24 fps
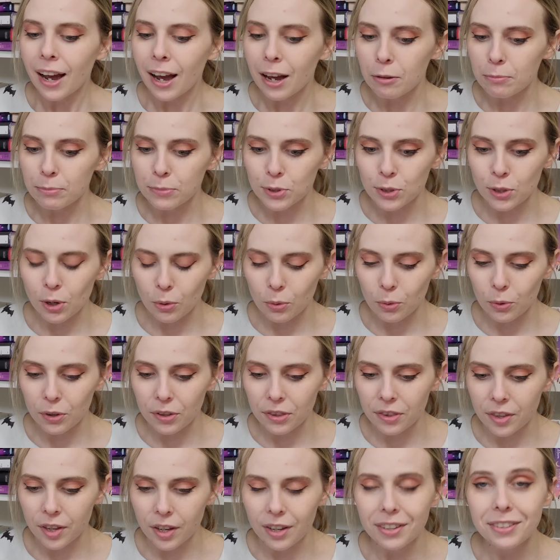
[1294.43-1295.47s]
So
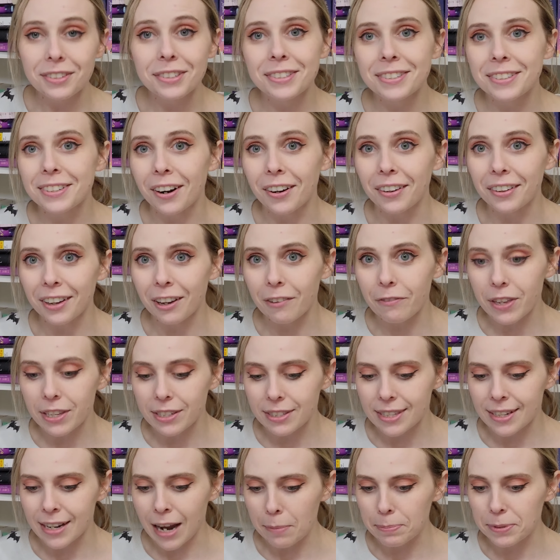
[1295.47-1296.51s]
the start of the
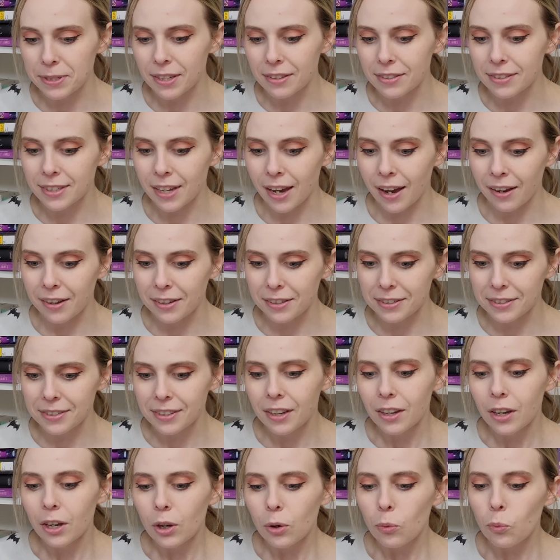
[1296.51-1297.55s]
synopsis says,
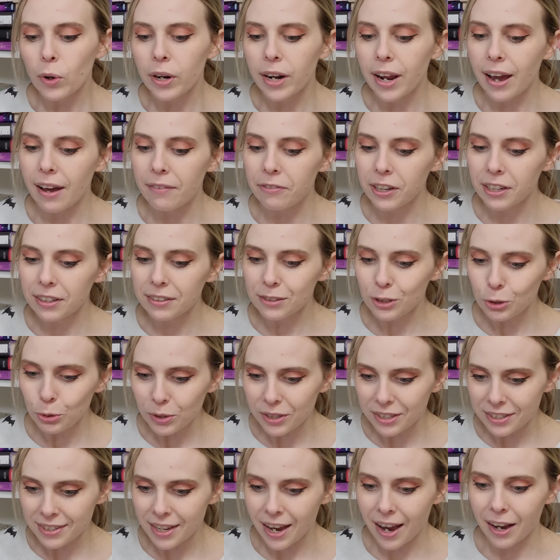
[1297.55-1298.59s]
when having to
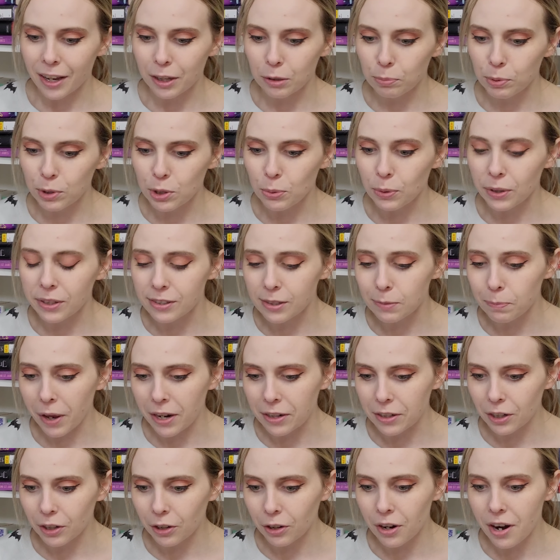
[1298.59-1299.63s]
decide between
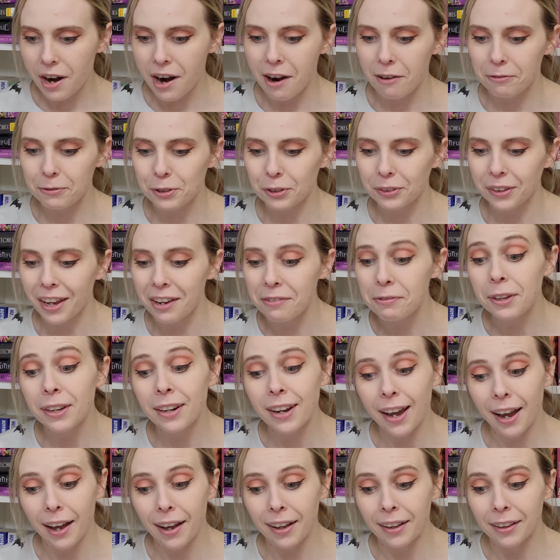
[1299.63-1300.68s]
spending her afterlife in
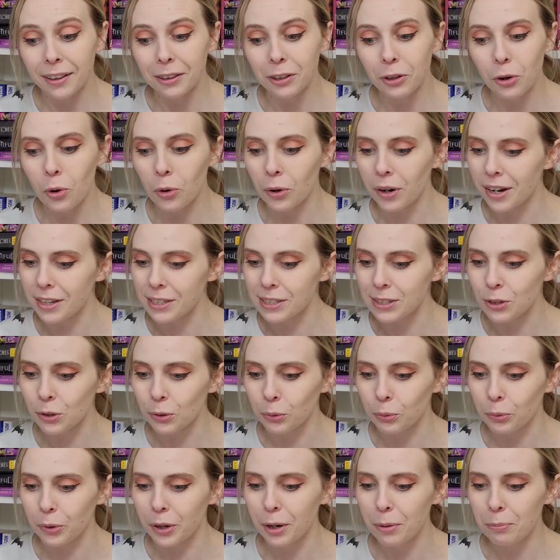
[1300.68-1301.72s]
hell or as the
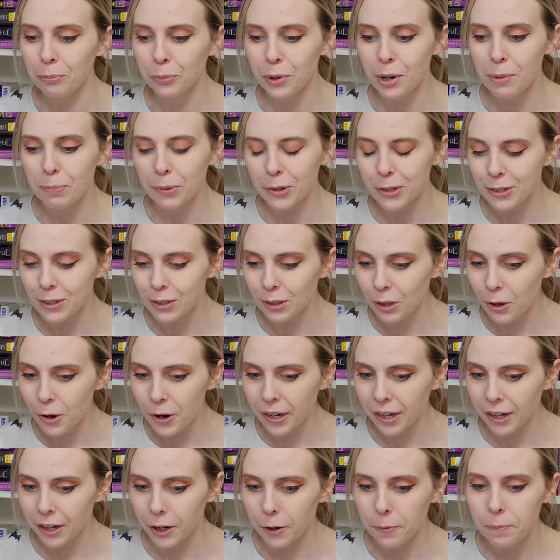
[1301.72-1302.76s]
Grim Reaper's
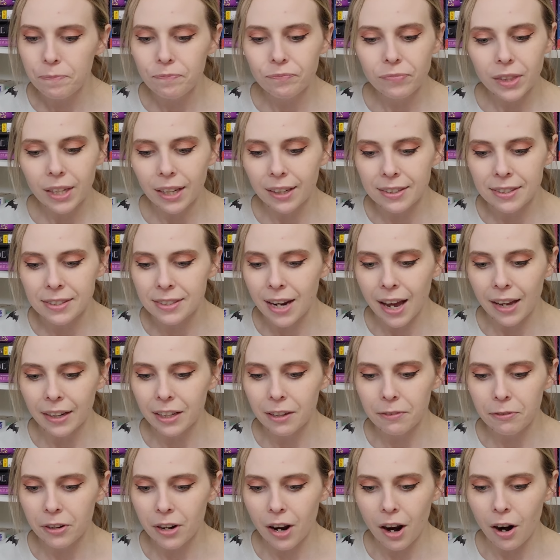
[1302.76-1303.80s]
lawyer, it's not
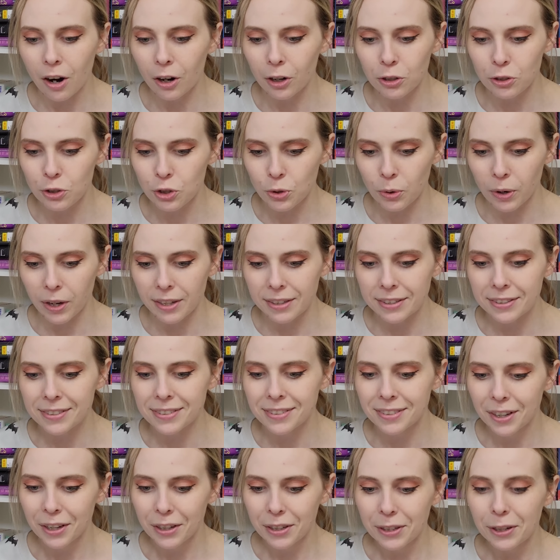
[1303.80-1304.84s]
even a hard
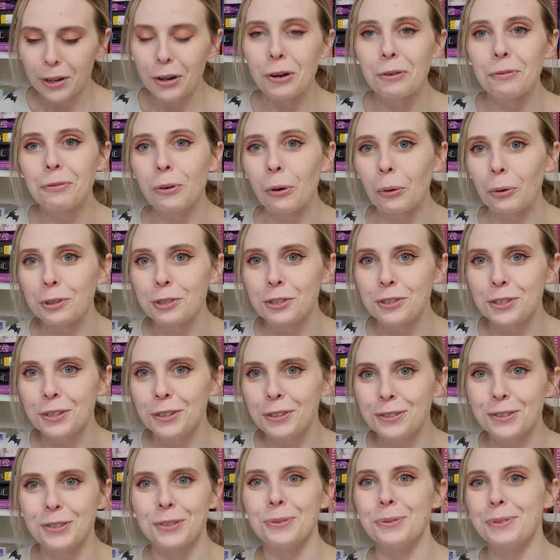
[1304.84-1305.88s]
choice. Of course
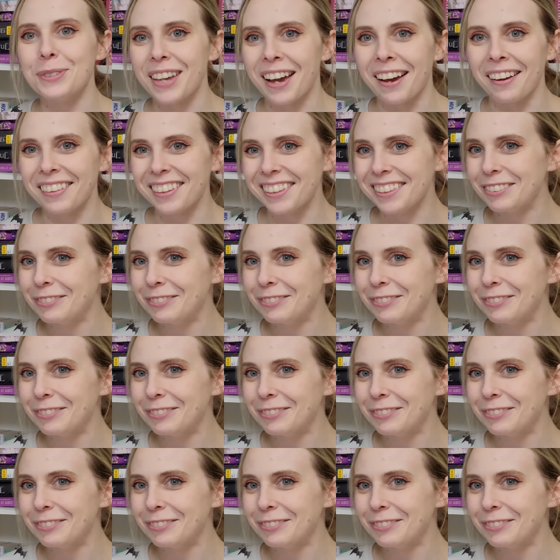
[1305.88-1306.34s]
she'd choose hell.